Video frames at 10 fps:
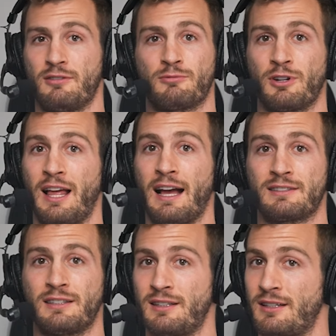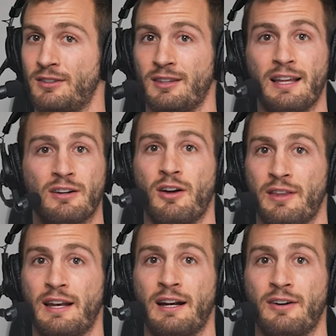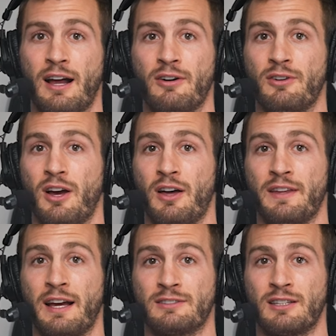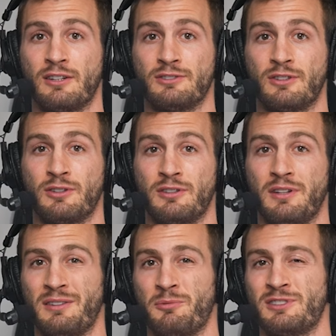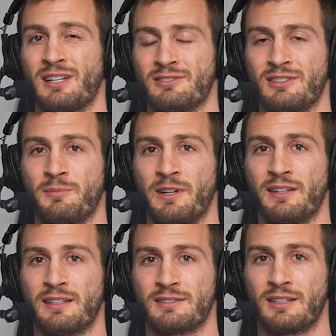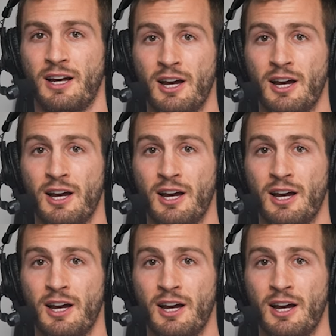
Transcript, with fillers: relaxing and letting all that air out on the exhale. So it, it would sound something like this.